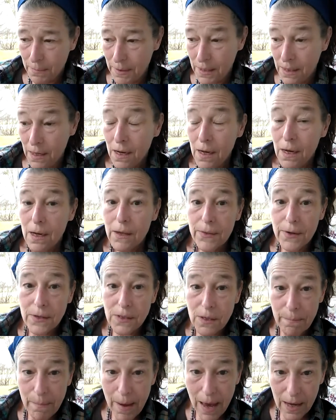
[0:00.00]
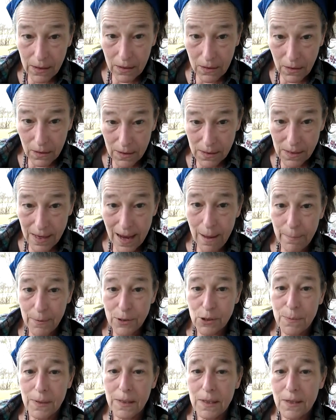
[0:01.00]
I mean, there's a medical
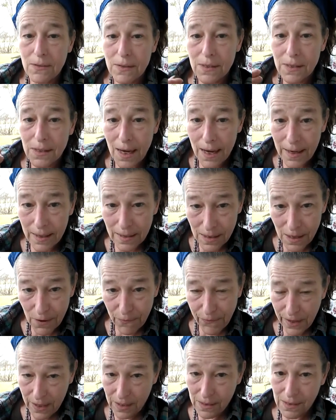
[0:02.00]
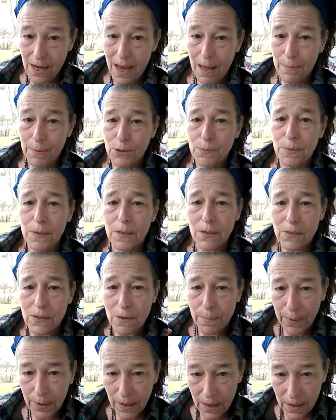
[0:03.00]
establishment, there's a scientific establishment, there's
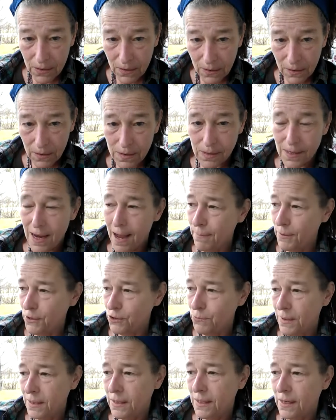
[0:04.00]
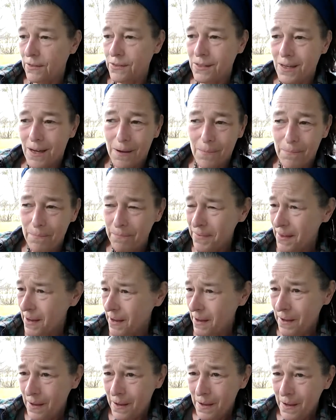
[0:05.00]
a political establishment, there's a
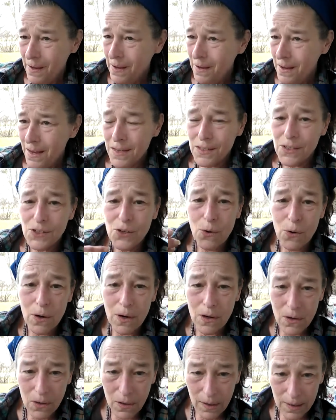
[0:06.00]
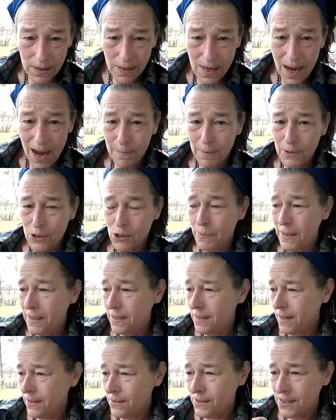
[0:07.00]
historical
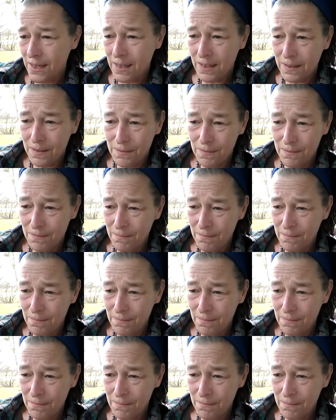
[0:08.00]
establishment, there's a,